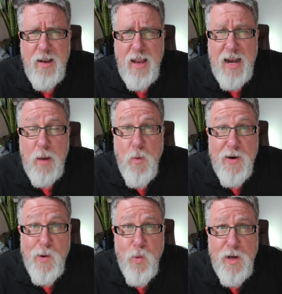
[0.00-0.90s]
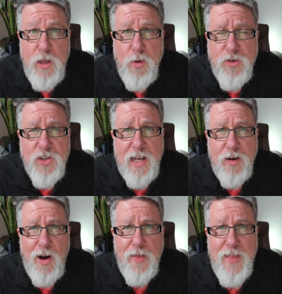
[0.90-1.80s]
And I'm wondering where you
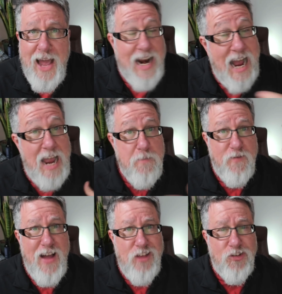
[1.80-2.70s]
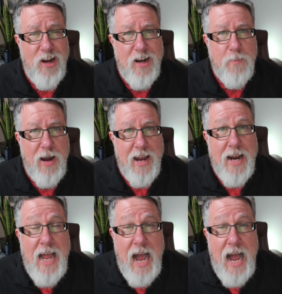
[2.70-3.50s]
sit on that. I'm fascinated by it.